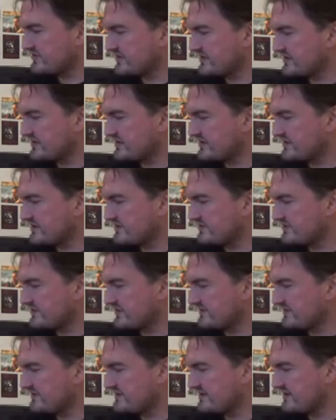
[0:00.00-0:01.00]
Gina Gershon and
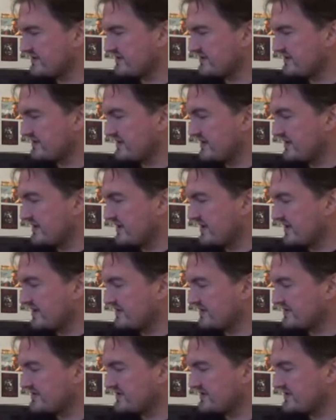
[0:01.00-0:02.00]
Jennifer Tilly.
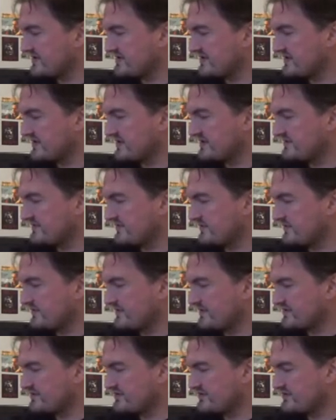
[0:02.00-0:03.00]
Hail Caesar, an interview with
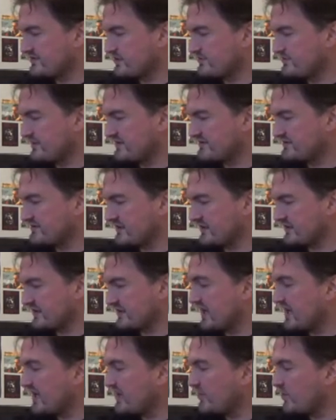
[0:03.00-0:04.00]
actor Joe
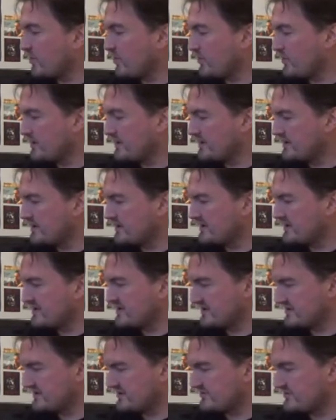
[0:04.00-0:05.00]
Pantoliano.
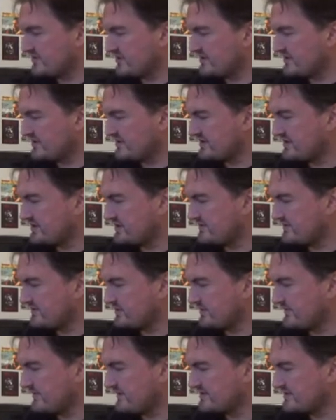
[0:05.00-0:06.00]
Here's Johnny, an
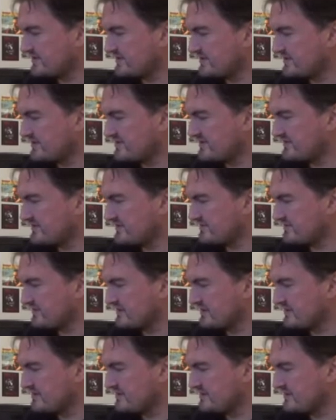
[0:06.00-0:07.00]
interview with actor Christopher
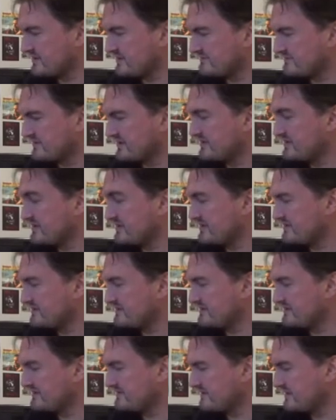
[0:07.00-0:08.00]
Maloney. Oh yeah,
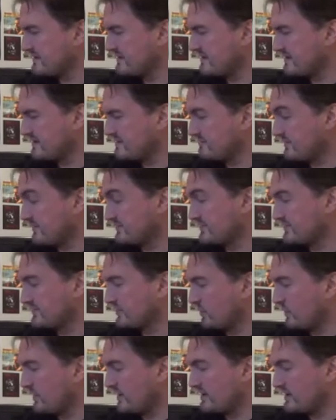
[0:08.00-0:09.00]
anyway. Modern
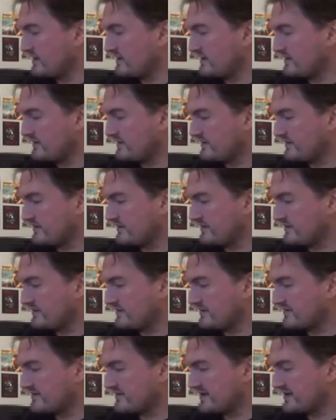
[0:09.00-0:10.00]
Noir,
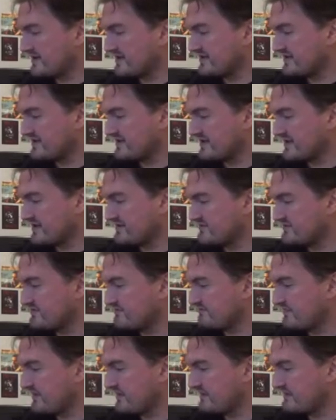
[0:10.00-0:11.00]
the Sights and Sounds
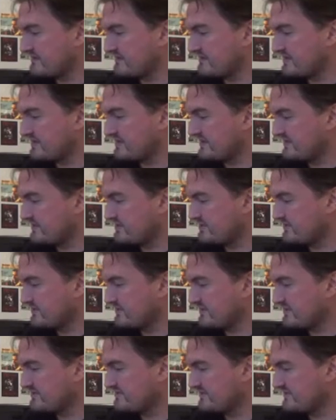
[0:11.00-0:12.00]
of Bound. Interviews with
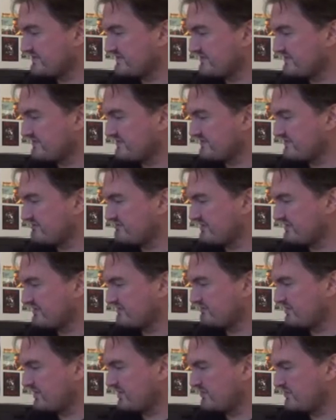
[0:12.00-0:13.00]
director of photography Bill
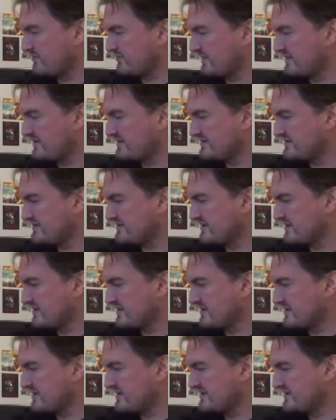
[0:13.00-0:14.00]
Pope, editor
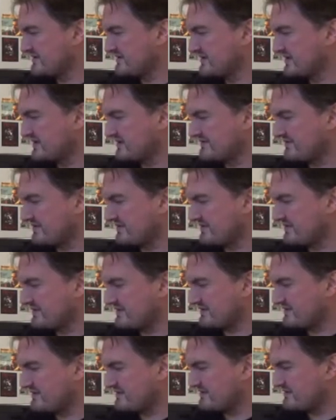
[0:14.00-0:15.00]
Zach,
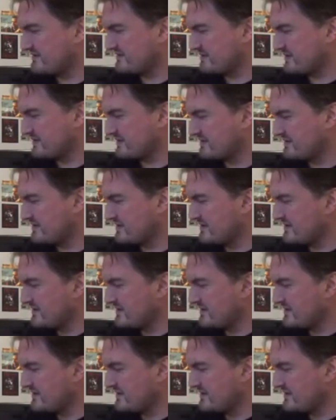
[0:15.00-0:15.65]
okay.